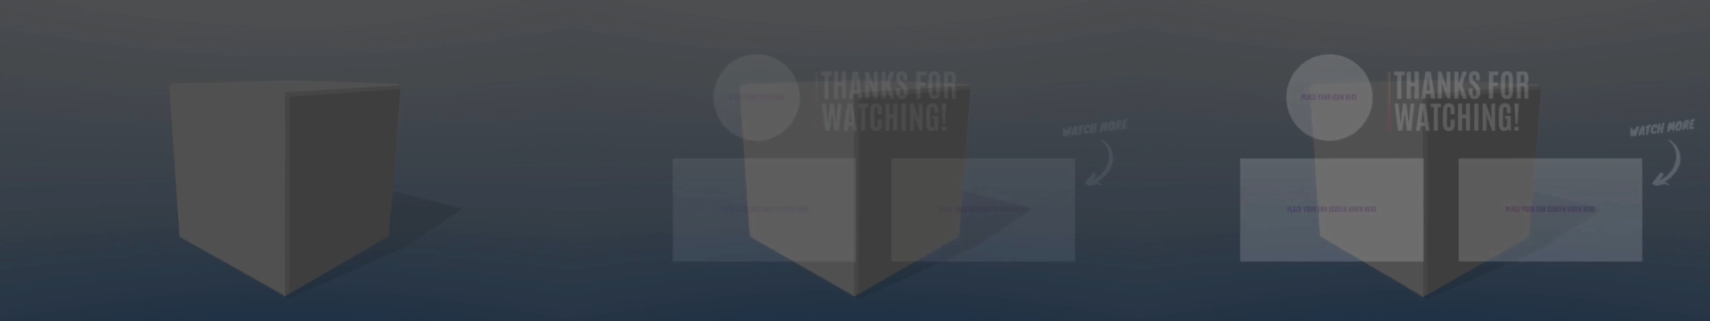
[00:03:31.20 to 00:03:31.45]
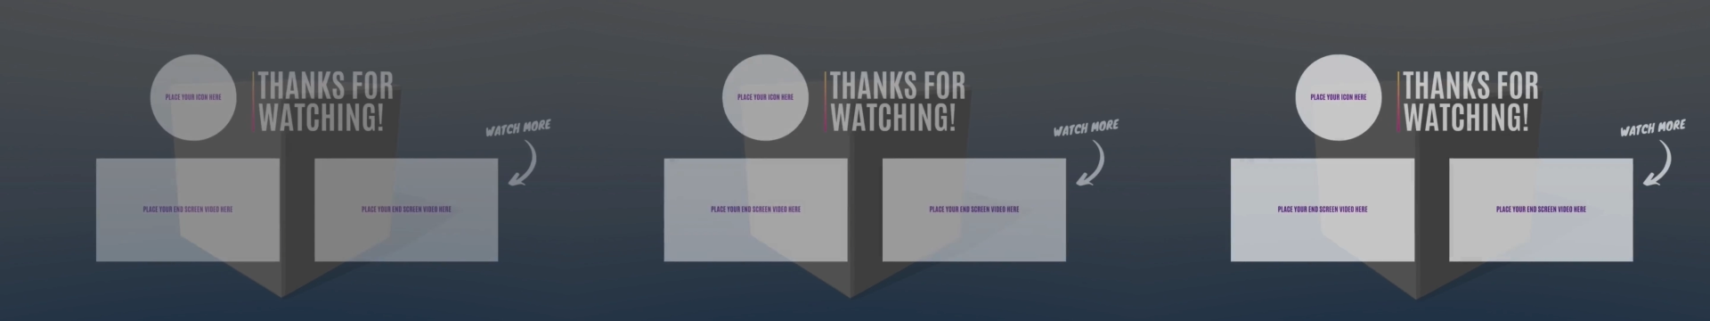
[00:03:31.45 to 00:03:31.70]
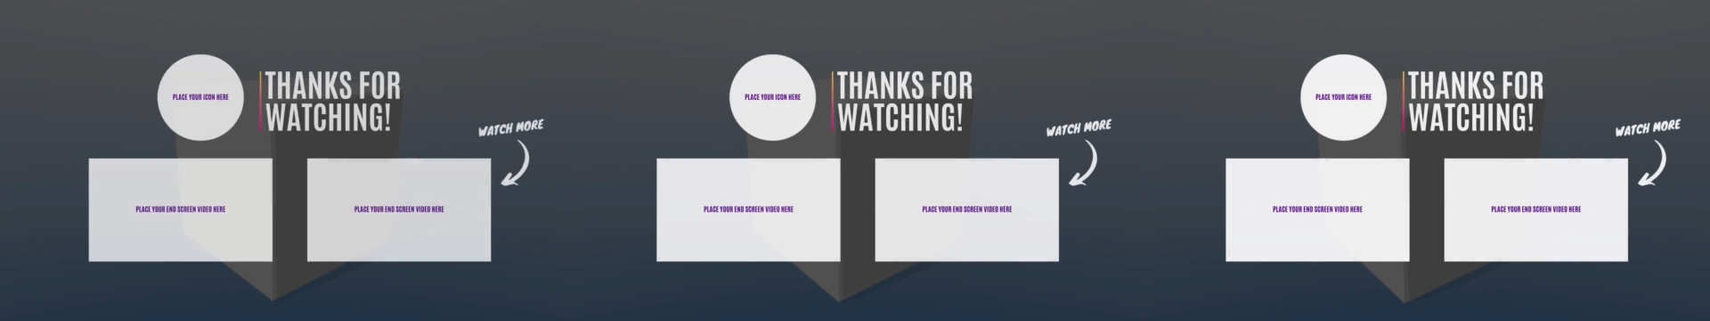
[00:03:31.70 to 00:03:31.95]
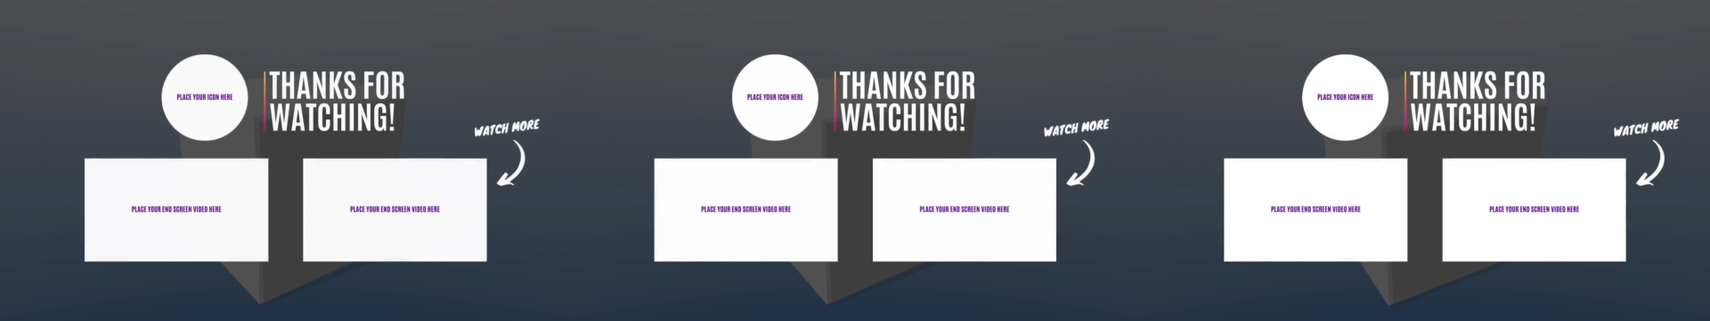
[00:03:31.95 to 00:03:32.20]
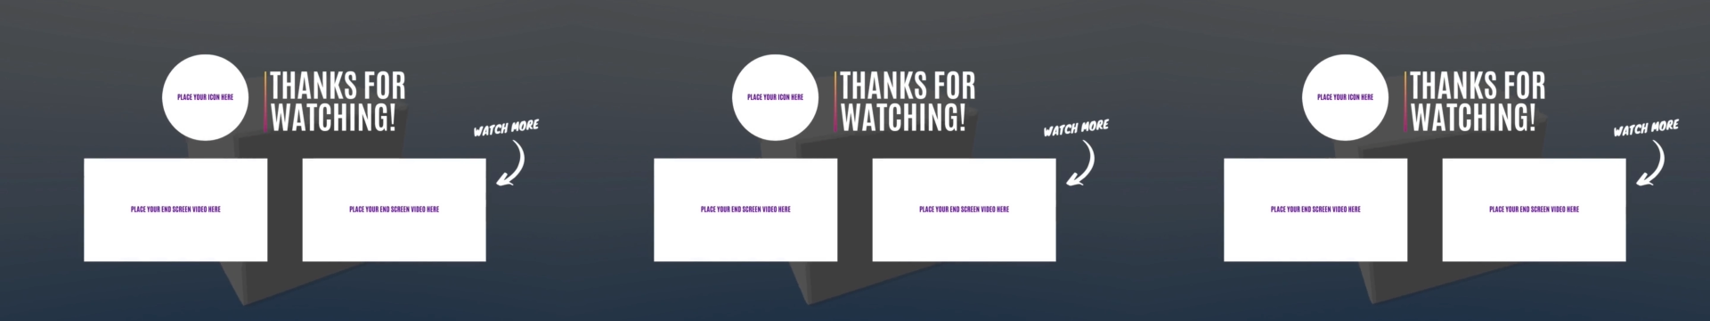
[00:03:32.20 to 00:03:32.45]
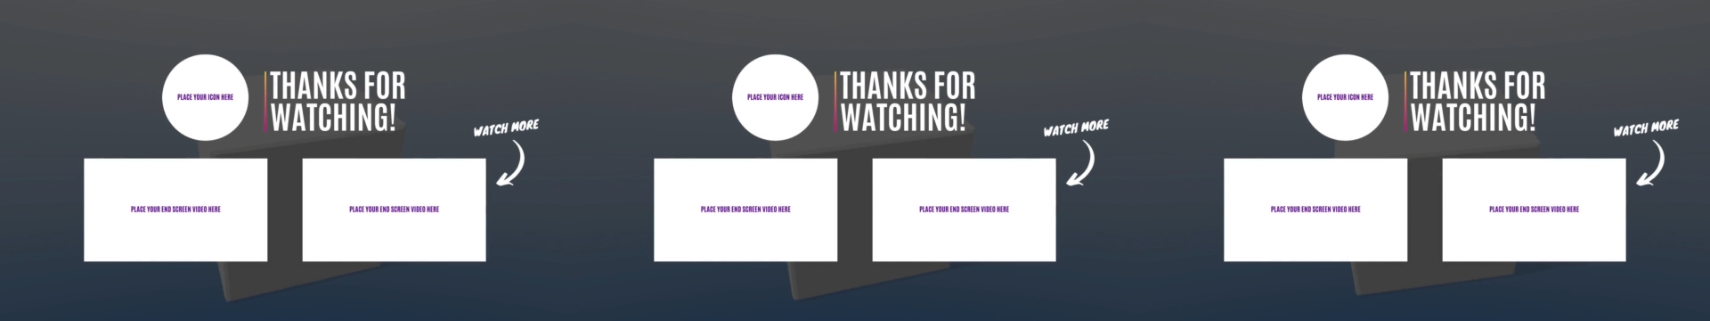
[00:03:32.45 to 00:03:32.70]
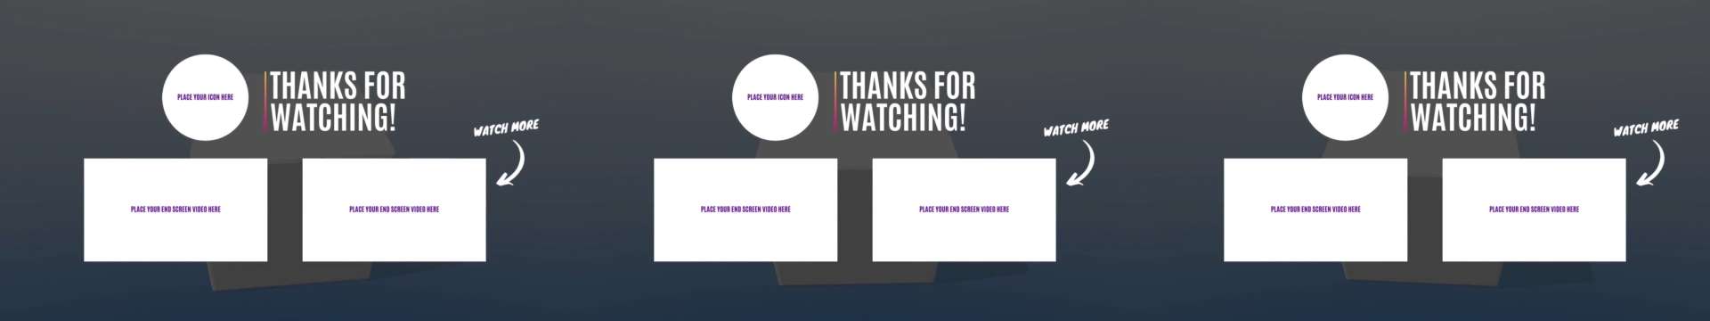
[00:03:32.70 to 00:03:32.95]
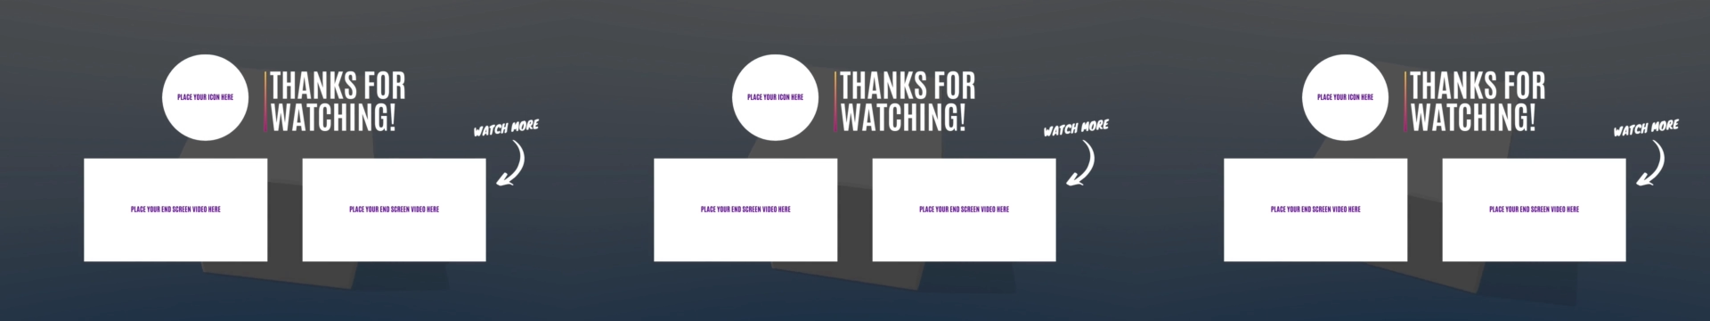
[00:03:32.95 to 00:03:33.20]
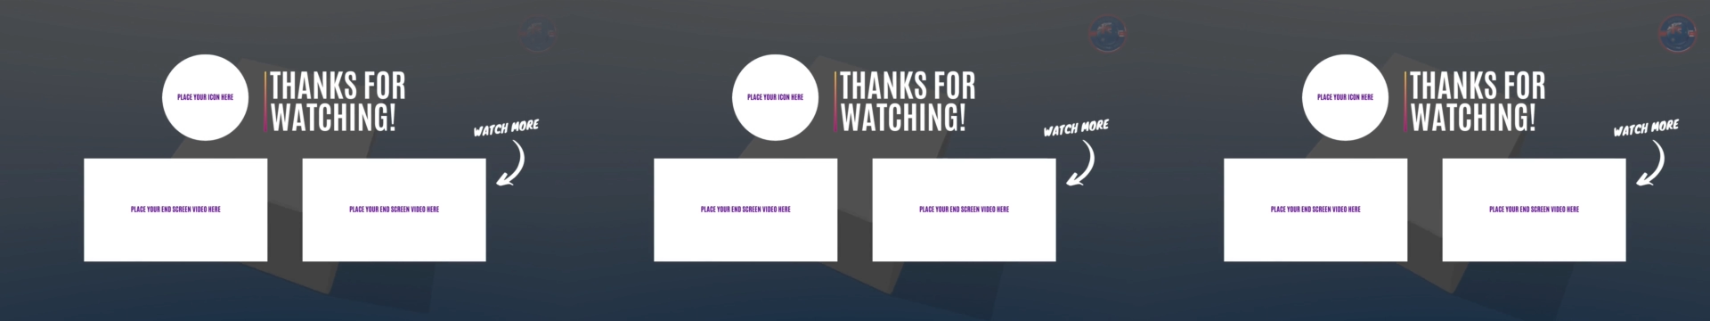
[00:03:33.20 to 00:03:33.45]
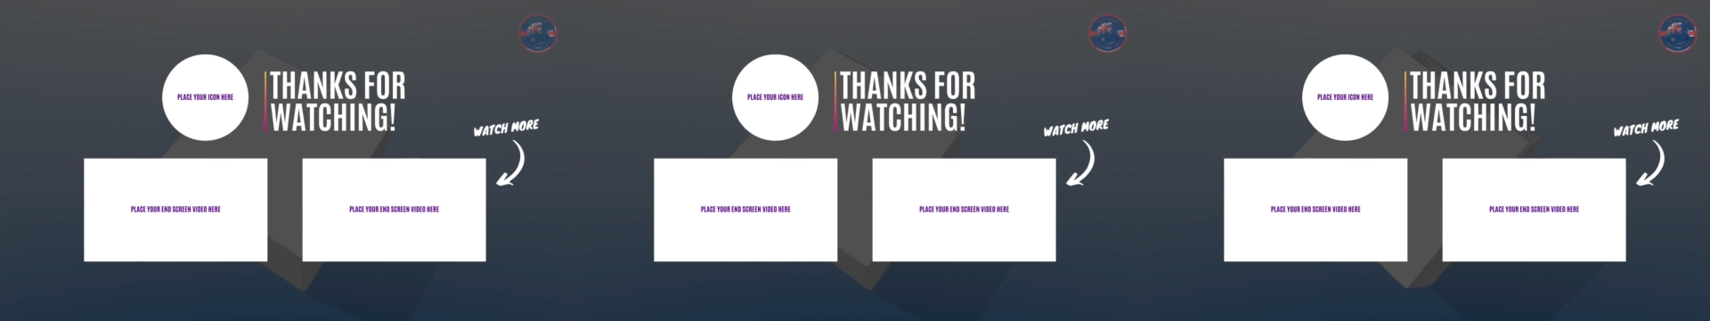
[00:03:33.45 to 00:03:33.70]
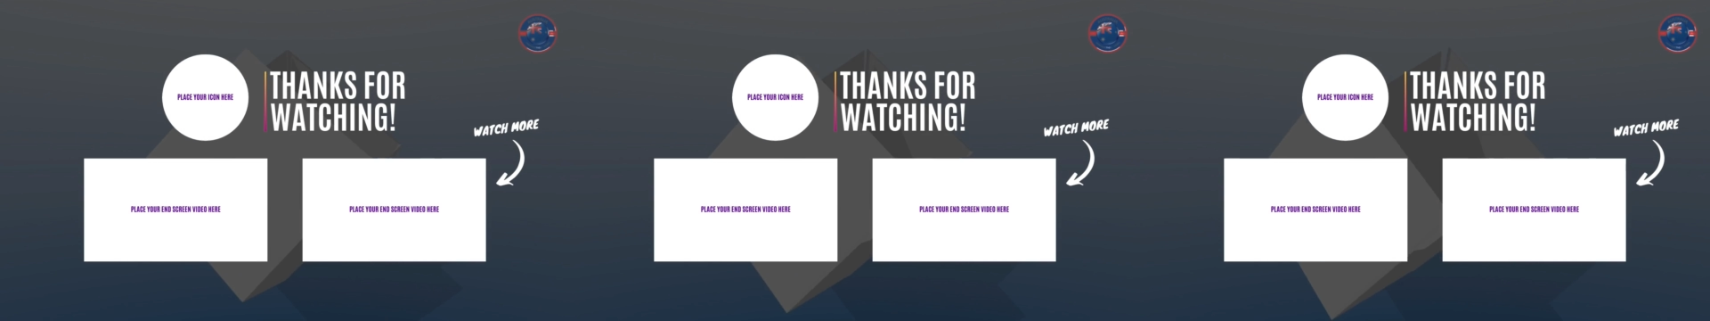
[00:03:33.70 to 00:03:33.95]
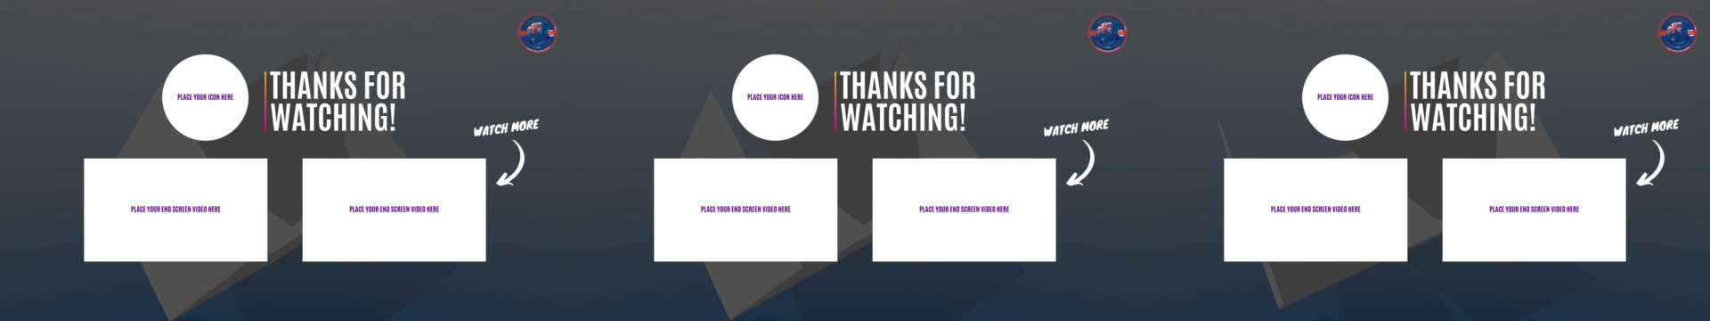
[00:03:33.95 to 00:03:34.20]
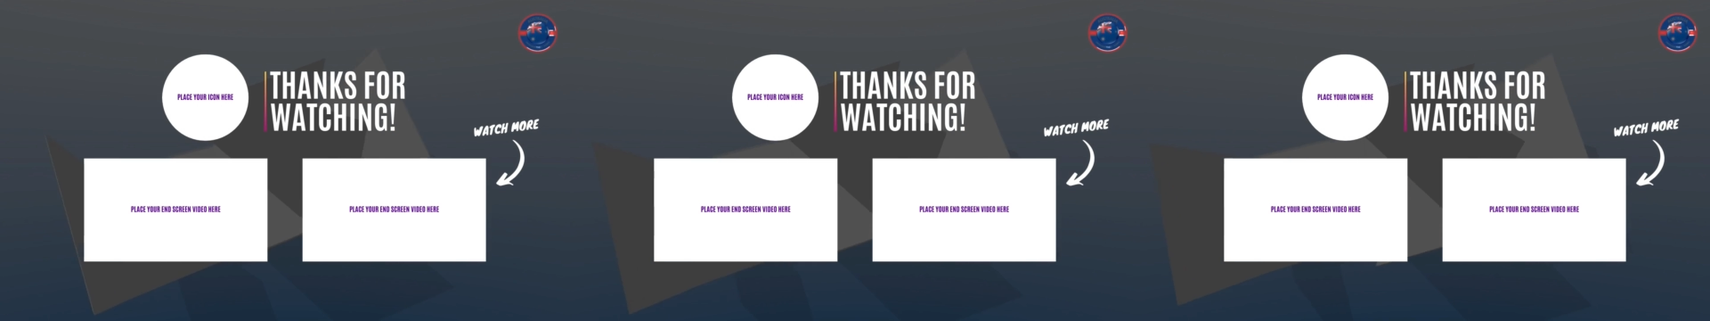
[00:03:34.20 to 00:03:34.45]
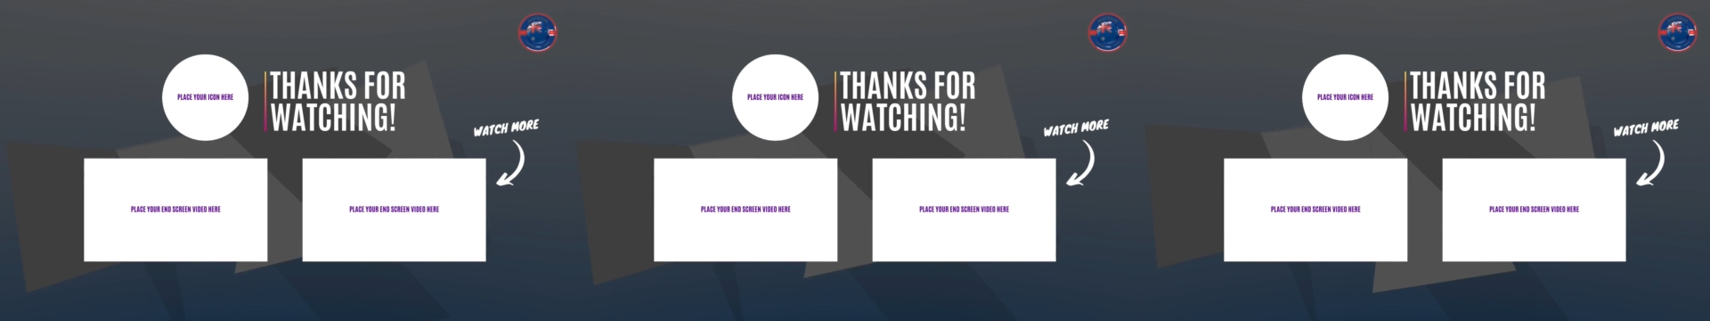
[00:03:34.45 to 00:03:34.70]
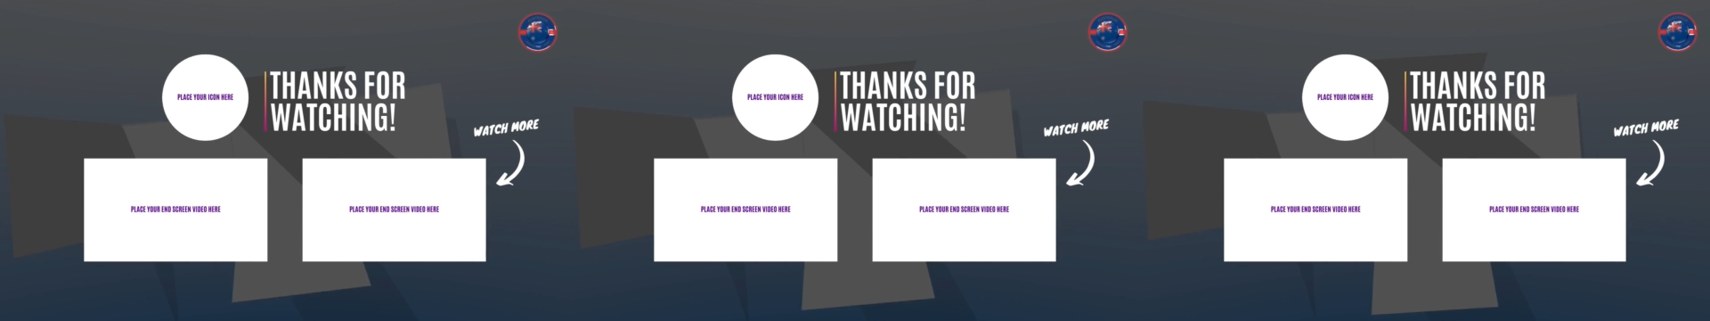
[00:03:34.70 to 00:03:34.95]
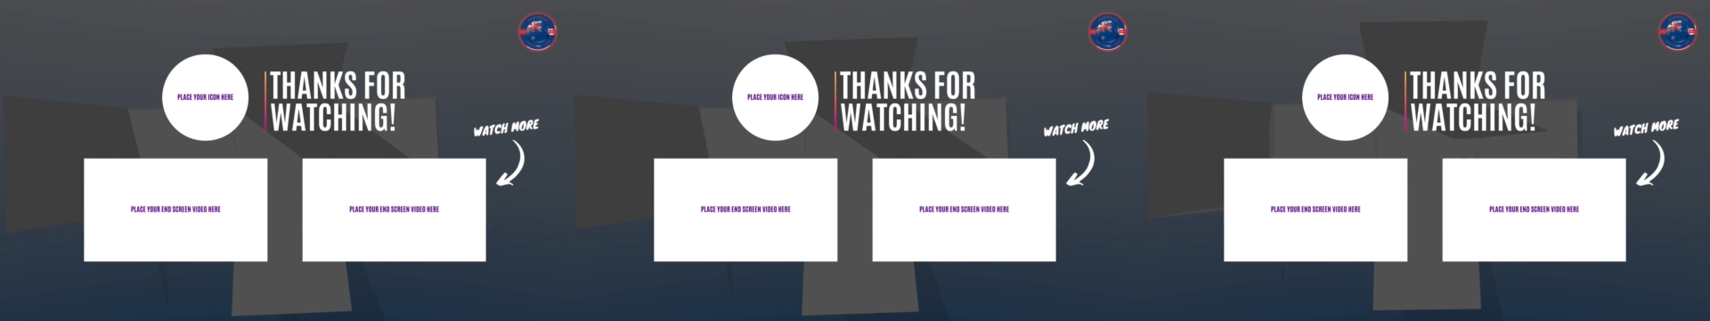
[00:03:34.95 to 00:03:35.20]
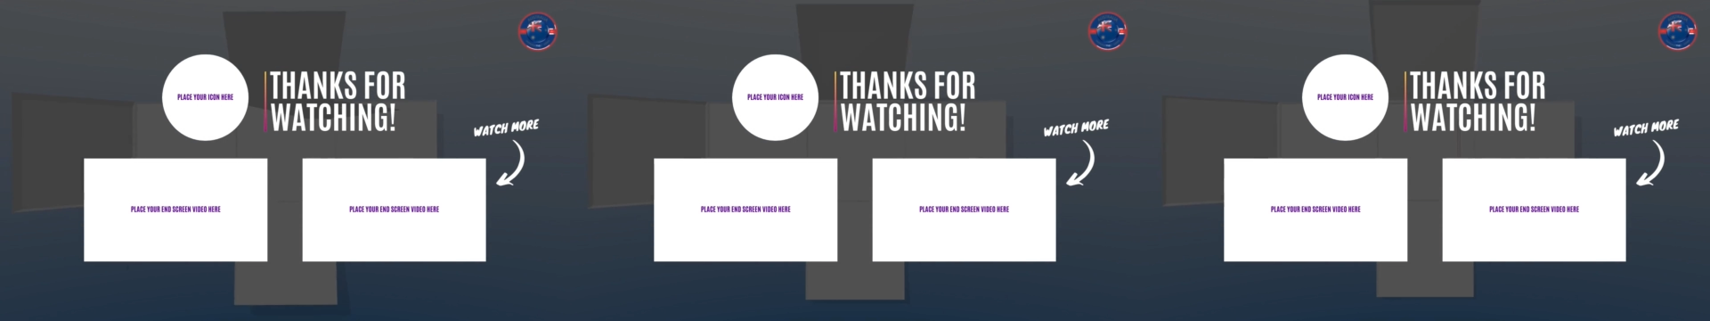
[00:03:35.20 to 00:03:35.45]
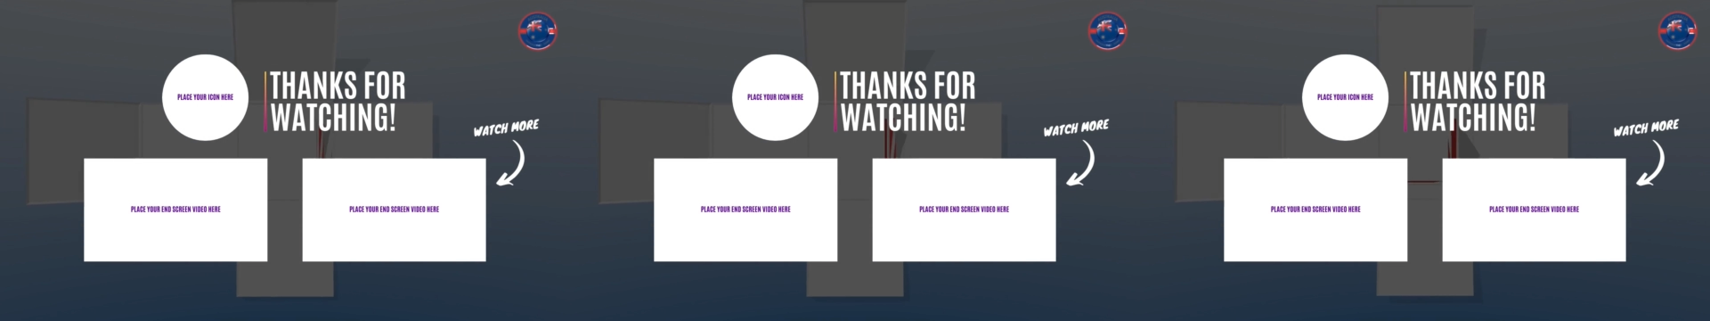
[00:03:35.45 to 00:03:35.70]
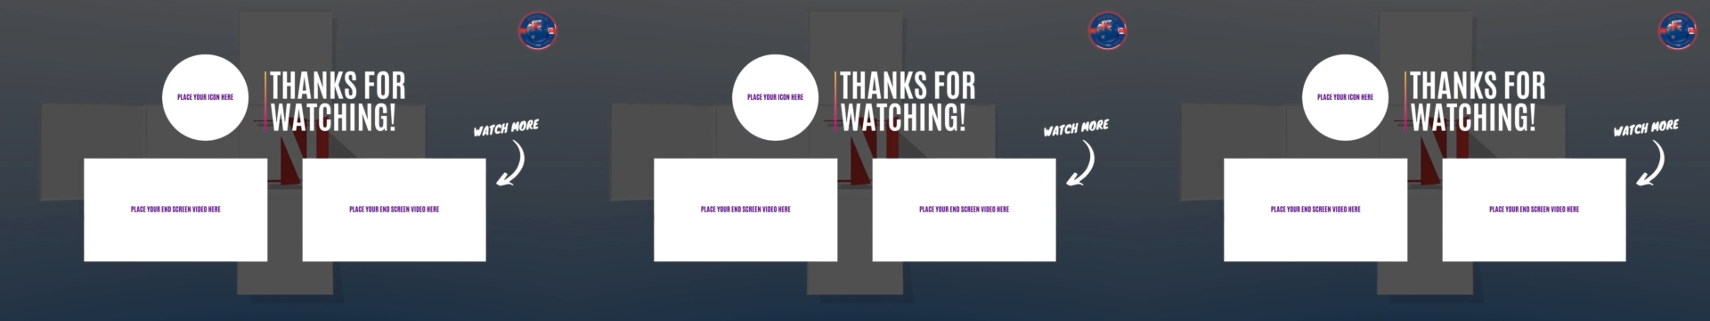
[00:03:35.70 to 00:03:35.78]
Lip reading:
Nobody's mouth can be seen.